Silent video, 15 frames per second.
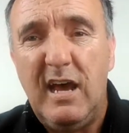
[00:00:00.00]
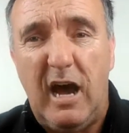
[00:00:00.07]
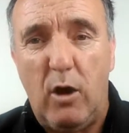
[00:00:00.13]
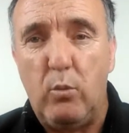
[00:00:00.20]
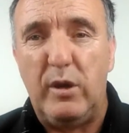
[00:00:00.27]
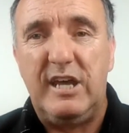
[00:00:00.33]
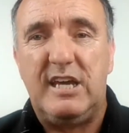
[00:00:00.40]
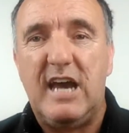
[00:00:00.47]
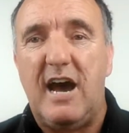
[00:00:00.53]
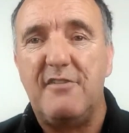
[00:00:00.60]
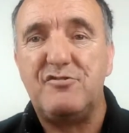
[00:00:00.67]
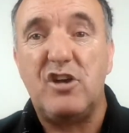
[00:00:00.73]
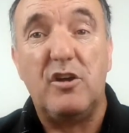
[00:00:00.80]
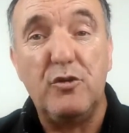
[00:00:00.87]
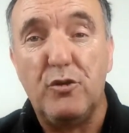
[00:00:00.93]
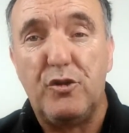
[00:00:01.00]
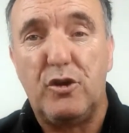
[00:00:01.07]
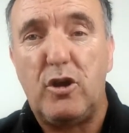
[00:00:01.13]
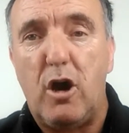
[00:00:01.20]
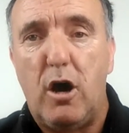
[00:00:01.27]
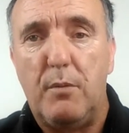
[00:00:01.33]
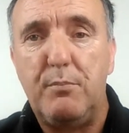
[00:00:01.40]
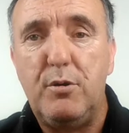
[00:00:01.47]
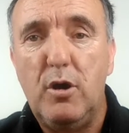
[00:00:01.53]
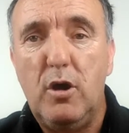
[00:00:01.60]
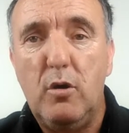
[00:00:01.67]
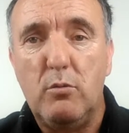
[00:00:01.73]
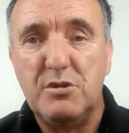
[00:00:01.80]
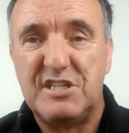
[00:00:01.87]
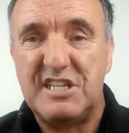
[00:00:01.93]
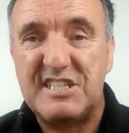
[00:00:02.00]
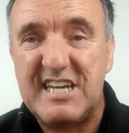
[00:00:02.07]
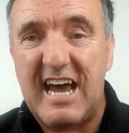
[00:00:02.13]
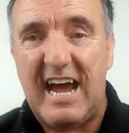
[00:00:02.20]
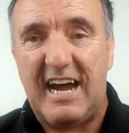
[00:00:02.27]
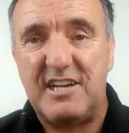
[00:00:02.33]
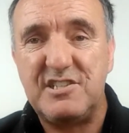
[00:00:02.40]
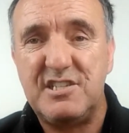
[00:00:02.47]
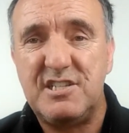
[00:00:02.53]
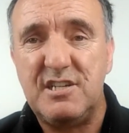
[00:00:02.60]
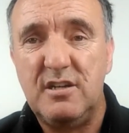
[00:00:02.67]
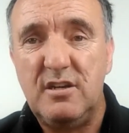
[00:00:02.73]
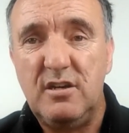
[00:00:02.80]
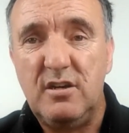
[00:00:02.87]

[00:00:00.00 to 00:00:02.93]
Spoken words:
A week after, another cop was attacked